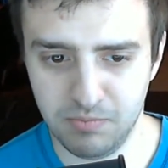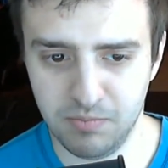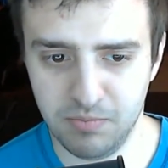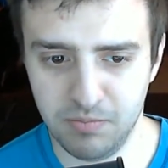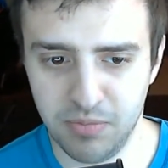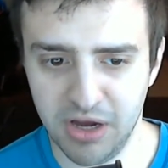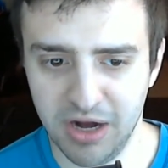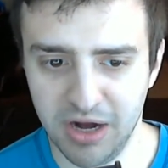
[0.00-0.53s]

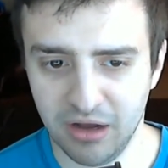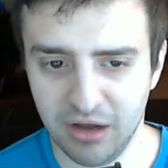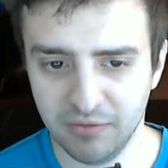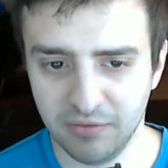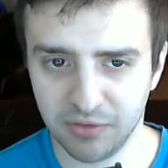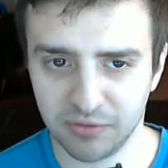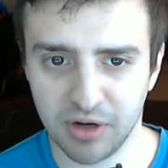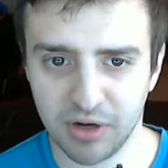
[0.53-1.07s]
But of
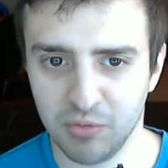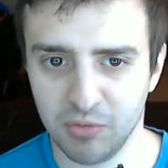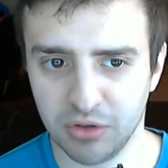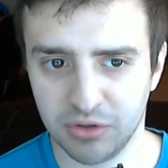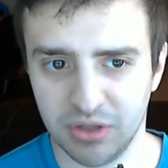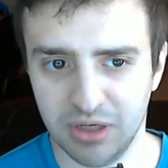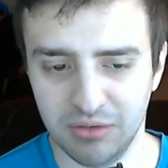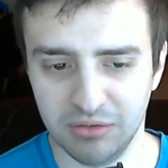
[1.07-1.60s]
the
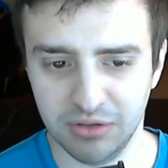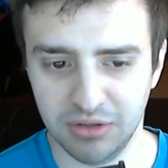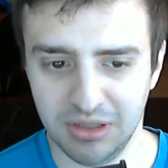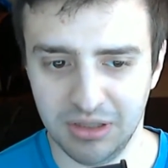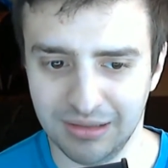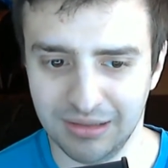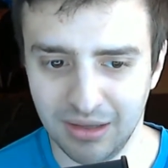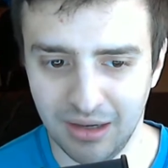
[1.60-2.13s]
frameworks that I was looking
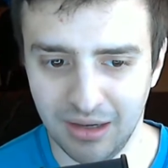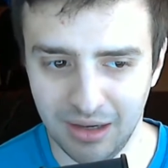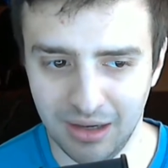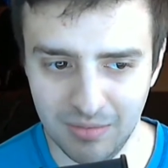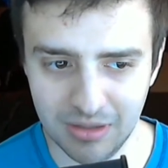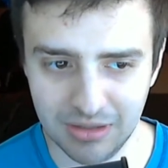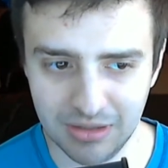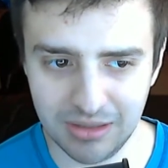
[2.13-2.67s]
at the
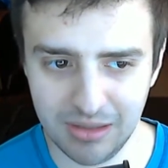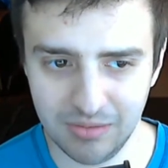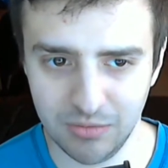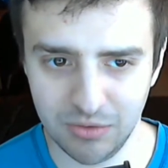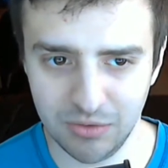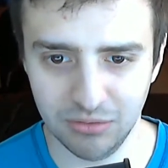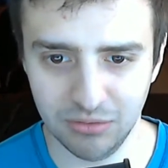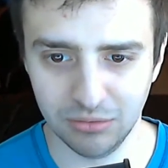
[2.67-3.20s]
time, it seemed
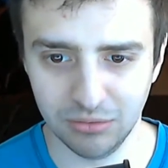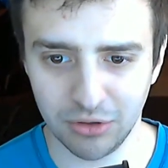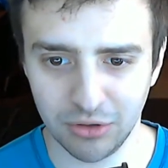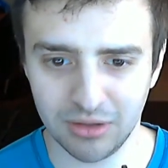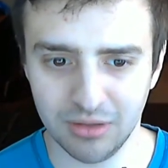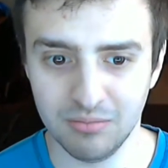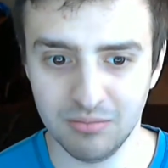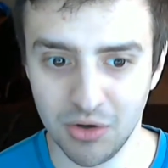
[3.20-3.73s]
to look
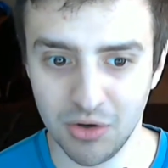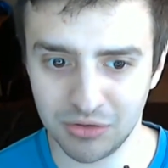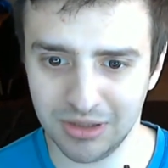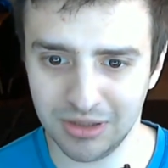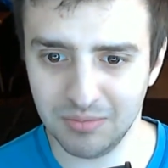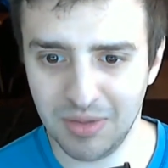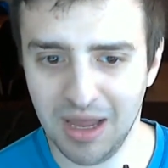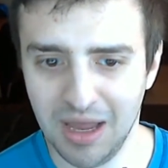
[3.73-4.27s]
the most
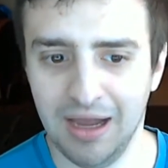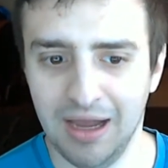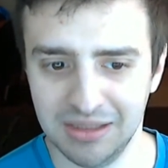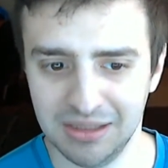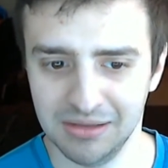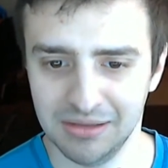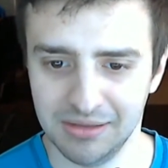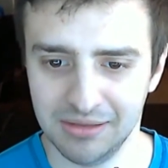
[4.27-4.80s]
at the
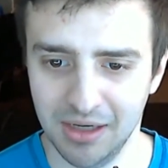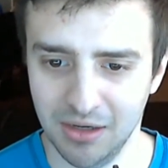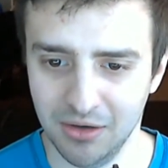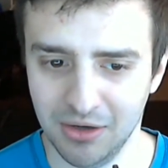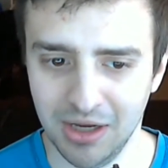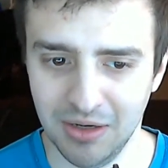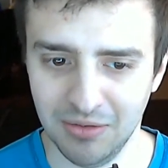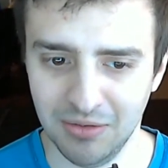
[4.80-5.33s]
past and say,
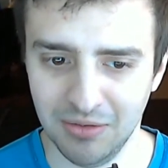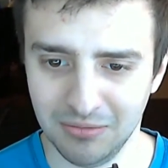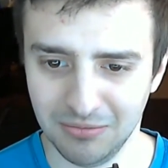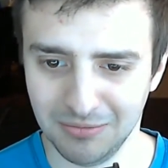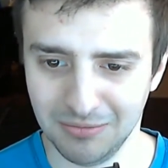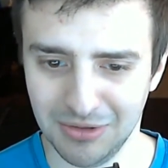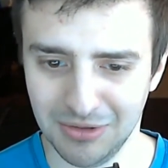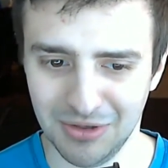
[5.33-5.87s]
okay,
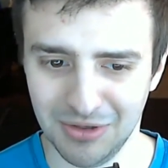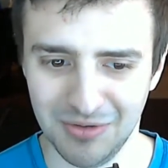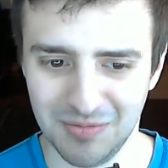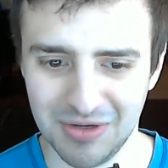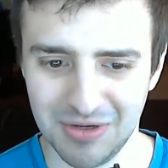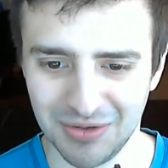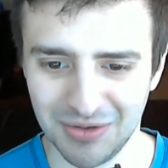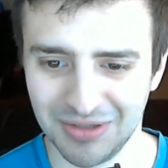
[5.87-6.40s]
we've
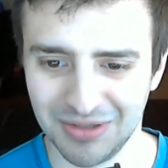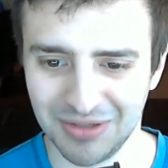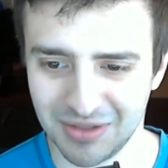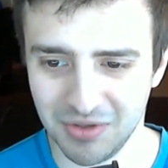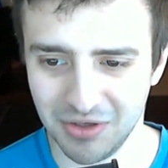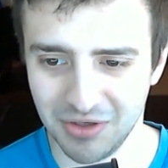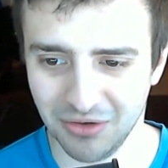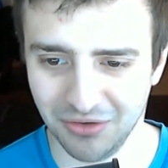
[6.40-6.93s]
been doing these
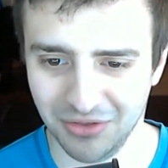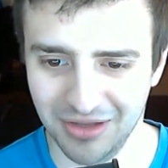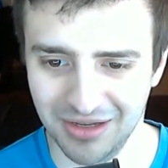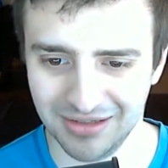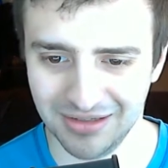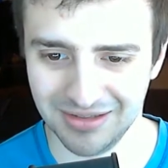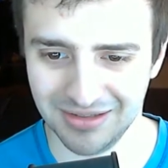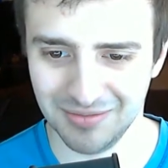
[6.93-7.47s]
computer
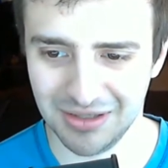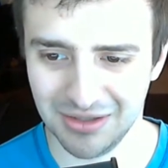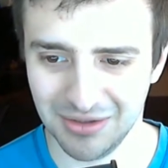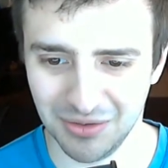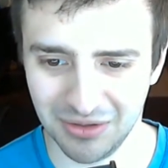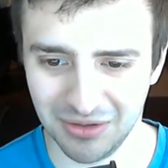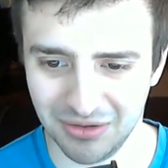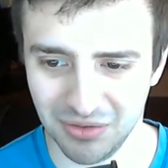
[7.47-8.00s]
things and been
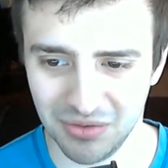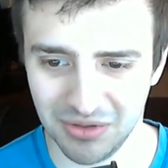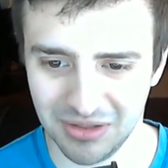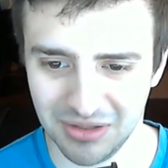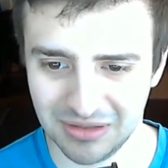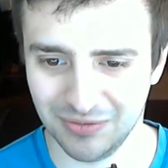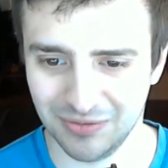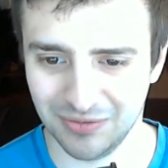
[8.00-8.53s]
doing
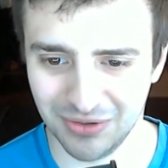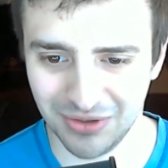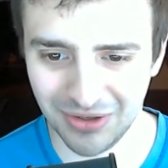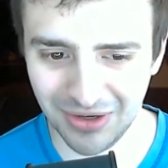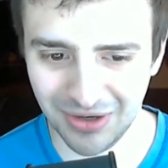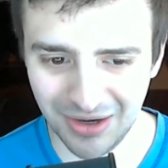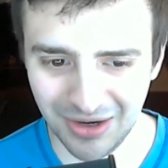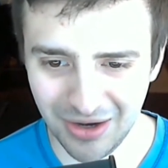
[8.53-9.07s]
GUIs for
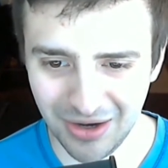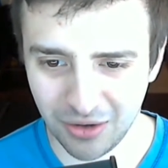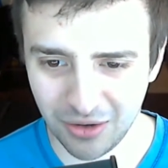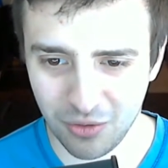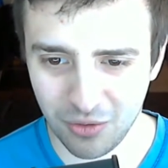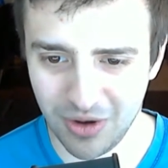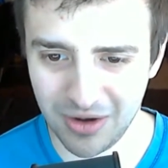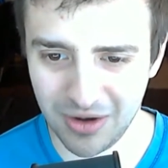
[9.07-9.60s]

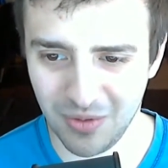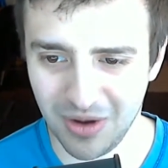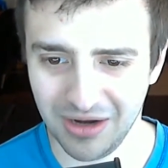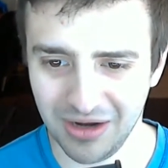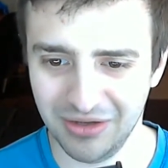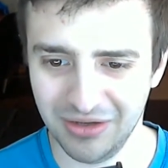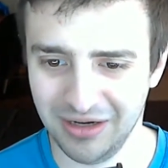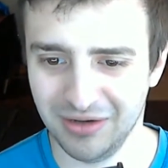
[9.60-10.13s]
quite a
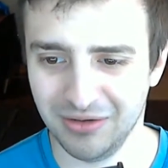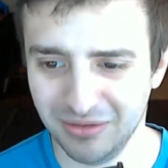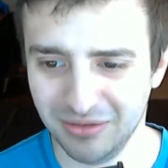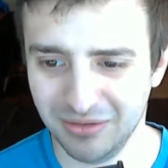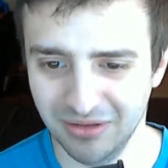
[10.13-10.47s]
while now.